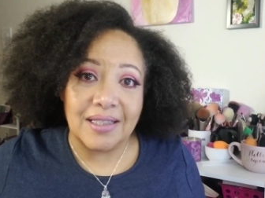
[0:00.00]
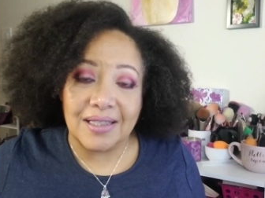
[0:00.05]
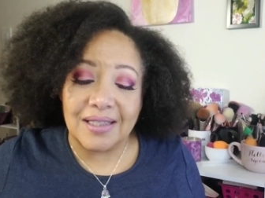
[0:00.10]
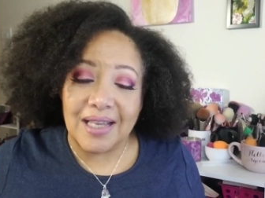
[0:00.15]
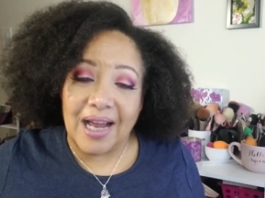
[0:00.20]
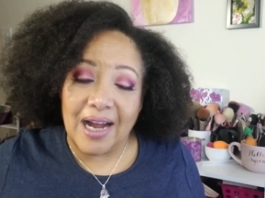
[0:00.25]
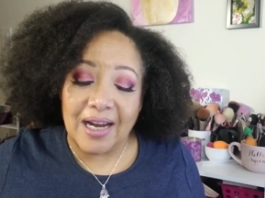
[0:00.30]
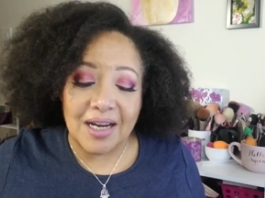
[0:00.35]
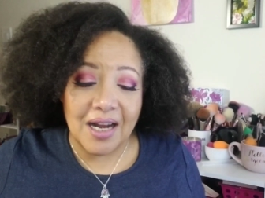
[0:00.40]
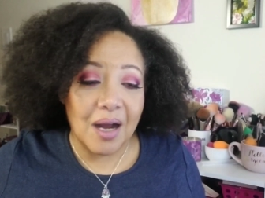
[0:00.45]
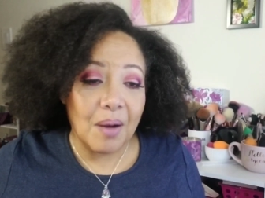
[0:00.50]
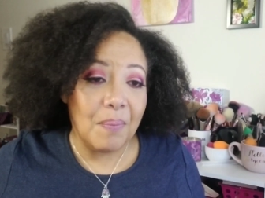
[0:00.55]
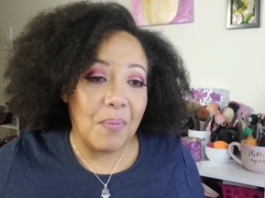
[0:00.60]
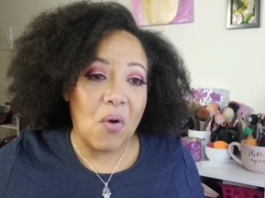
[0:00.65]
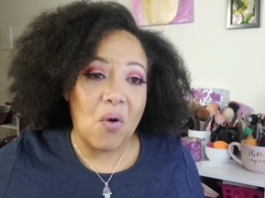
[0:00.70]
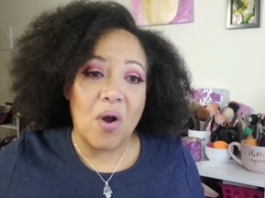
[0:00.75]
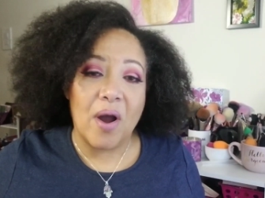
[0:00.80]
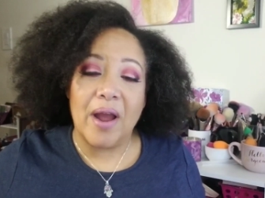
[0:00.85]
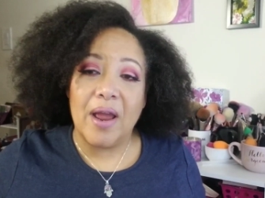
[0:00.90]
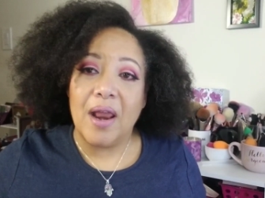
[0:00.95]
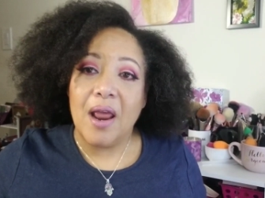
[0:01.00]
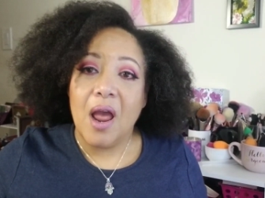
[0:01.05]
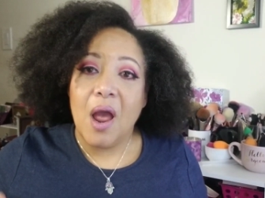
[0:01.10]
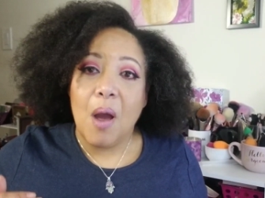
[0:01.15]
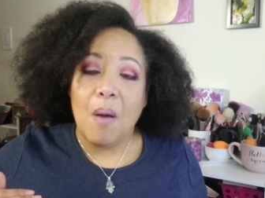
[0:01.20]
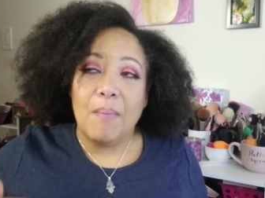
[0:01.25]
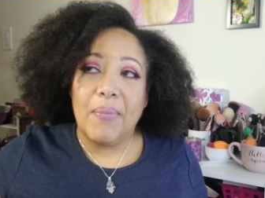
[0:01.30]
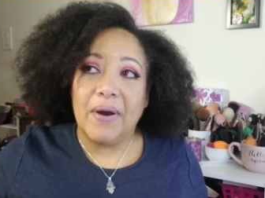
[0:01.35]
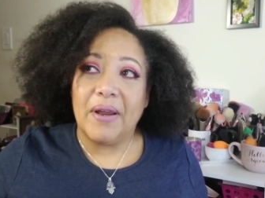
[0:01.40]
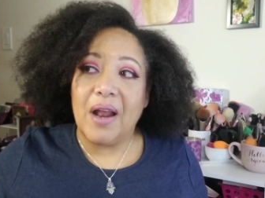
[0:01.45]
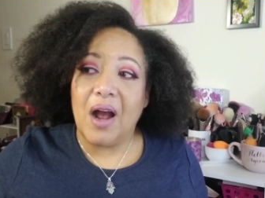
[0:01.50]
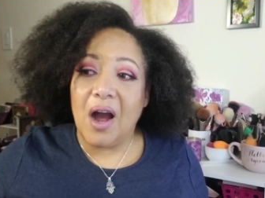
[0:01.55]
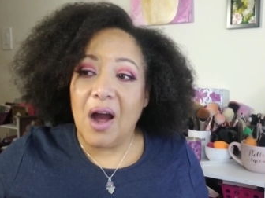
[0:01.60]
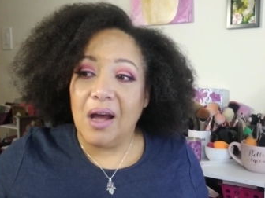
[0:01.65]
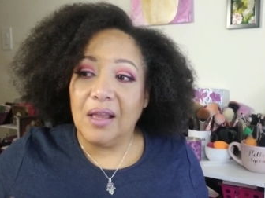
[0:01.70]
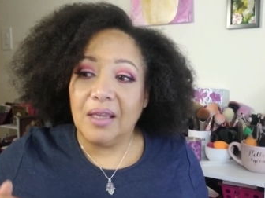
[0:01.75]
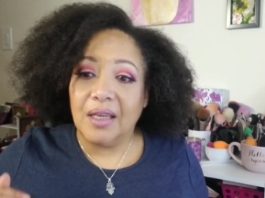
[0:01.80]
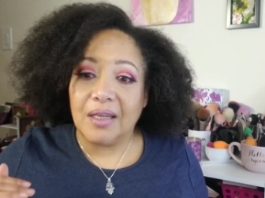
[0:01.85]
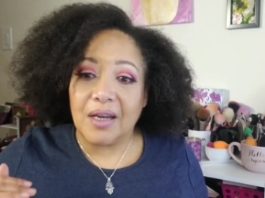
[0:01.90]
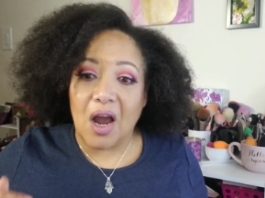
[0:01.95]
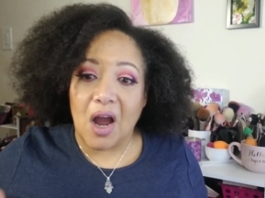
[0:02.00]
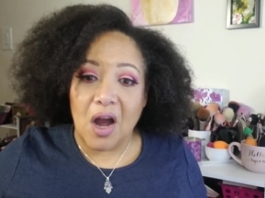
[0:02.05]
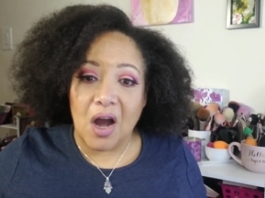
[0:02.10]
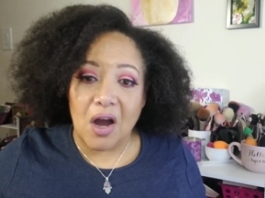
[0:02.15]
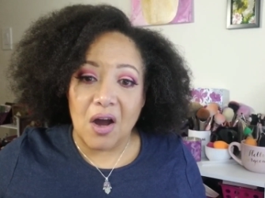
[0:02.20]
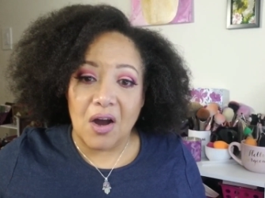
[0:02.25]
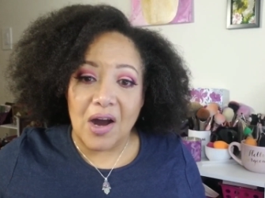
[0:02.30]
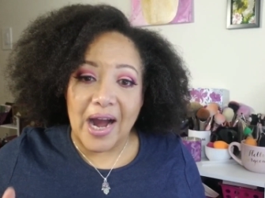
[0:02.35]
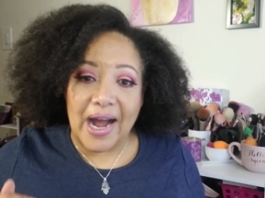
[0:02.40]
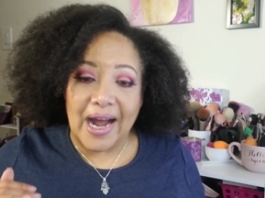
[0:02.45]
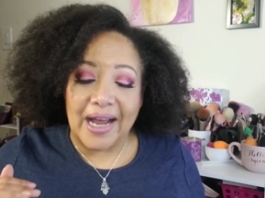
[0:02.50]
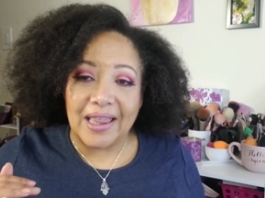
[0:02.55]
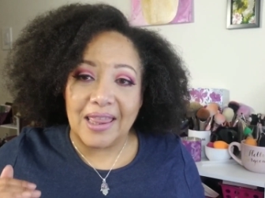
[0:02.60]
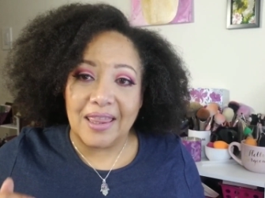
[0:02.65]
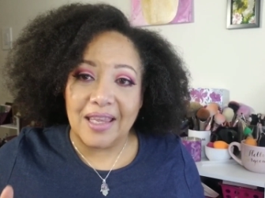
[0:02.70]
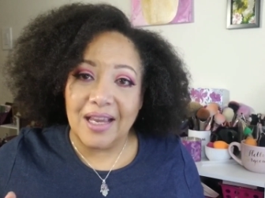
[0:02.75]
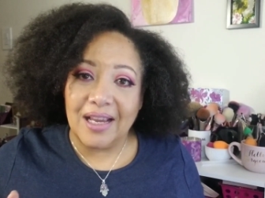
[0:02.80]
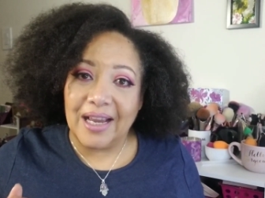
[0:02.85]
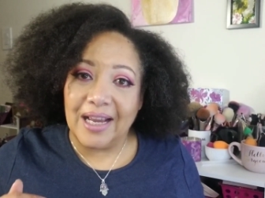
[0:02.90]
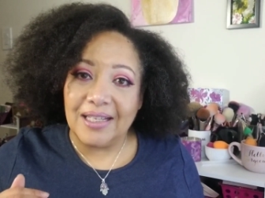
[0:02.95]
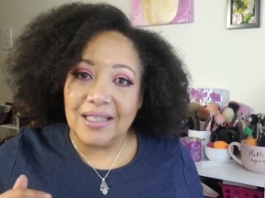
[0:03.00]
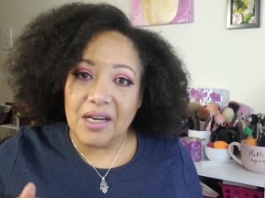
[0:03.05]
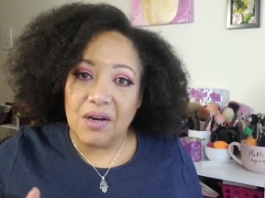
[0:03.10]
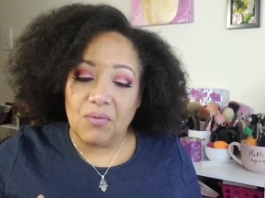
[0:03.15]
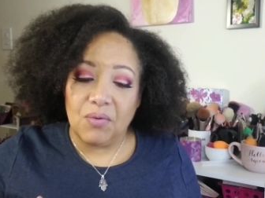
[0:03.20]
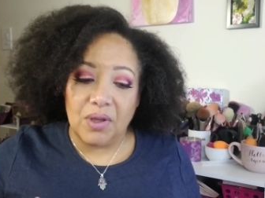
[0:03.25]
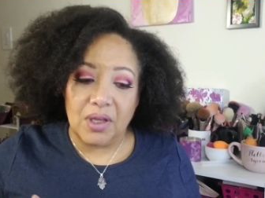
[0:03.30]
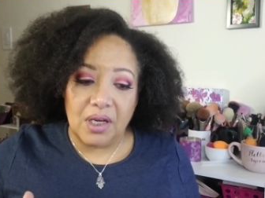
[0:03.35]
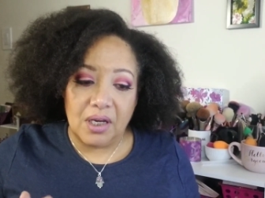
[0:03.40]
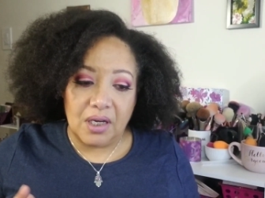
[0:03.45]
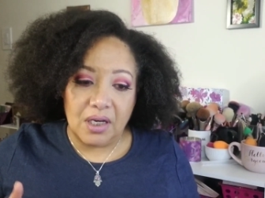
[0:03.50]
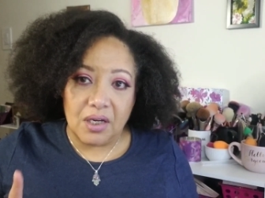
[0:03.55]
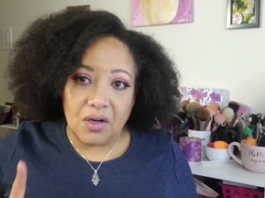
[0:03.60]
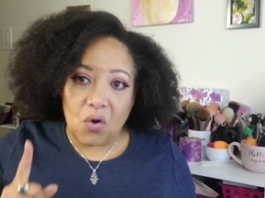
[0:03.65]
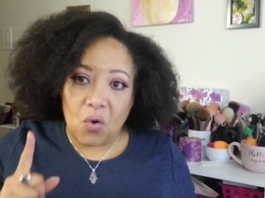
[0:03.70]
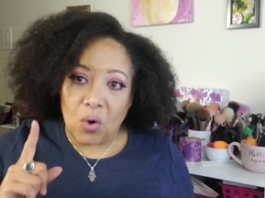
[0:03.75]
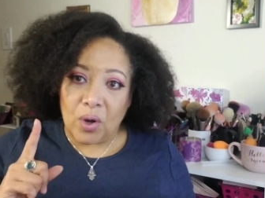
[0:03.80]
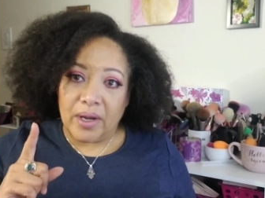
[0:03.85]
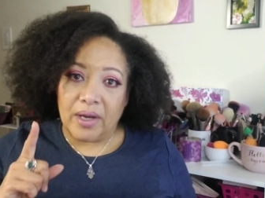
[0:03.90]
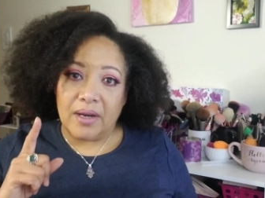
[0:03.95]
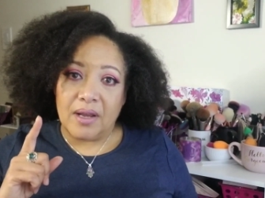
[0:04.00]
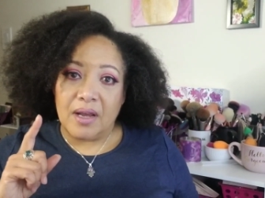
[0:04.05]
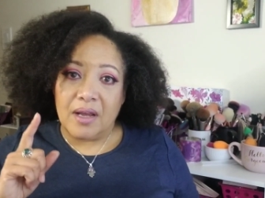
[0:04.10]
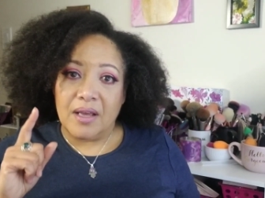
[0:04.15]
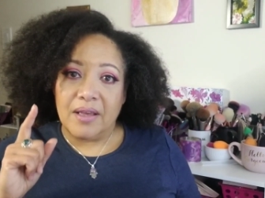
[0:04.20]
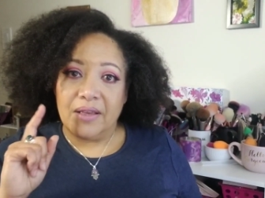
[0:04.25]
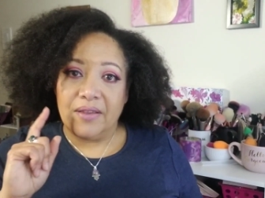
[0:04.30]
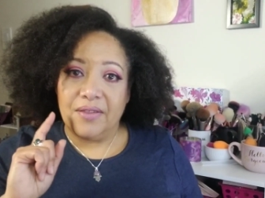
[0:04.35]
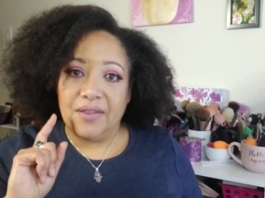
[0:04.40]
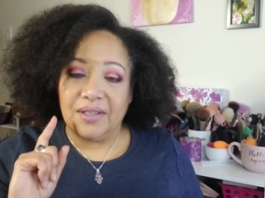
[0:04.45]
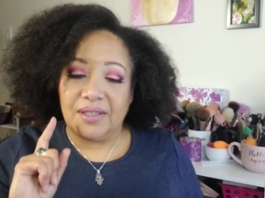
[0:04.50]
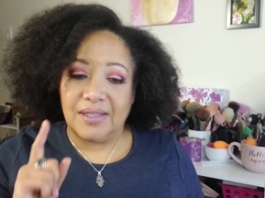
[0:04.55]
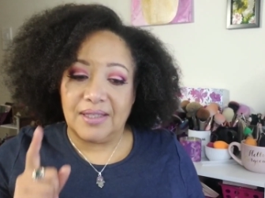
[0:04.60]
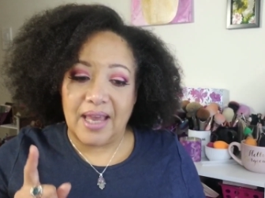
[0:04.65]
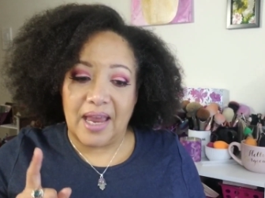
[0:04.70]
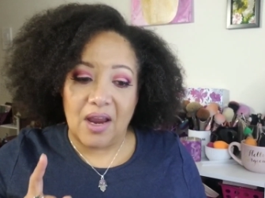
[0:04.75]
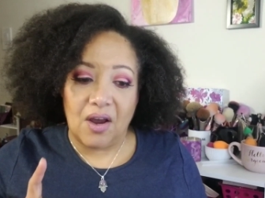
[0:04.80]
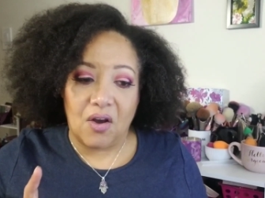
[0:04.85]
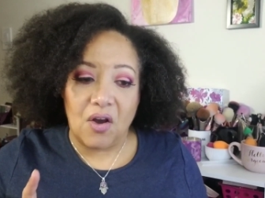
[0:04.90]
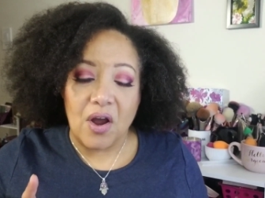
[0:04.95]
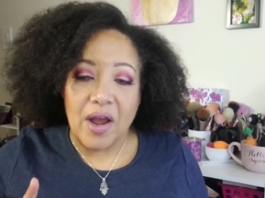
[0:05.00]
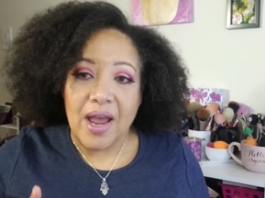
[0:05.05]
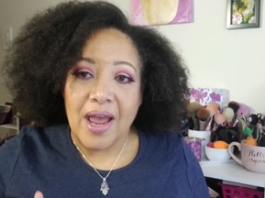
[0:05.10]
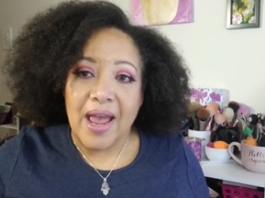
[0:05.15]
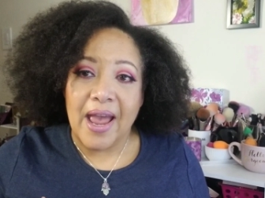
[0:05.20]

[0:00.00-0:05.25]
to stock up on. But all in all, I think I did really good on the sale.